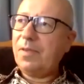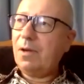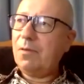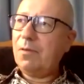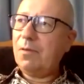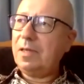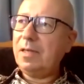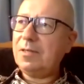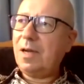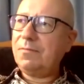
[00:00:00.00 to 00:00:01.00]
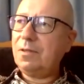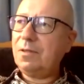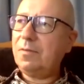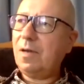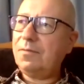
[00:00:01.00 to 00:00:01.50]
over the years
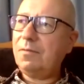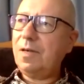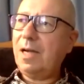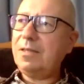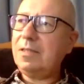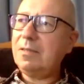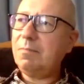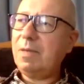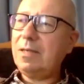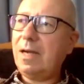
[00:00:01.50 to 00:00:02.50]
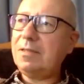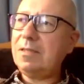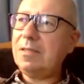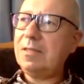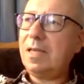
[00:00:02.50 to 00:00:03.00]
after the
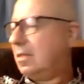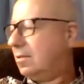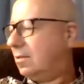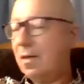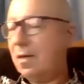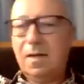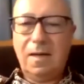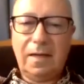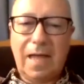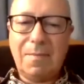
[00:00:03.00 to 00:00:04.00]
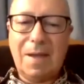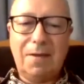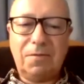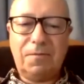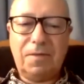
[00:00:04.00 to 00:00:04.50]
mid-1960s came
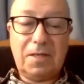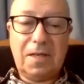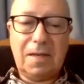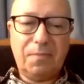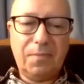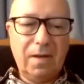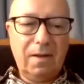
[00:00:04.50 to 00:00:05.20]
out to visit him.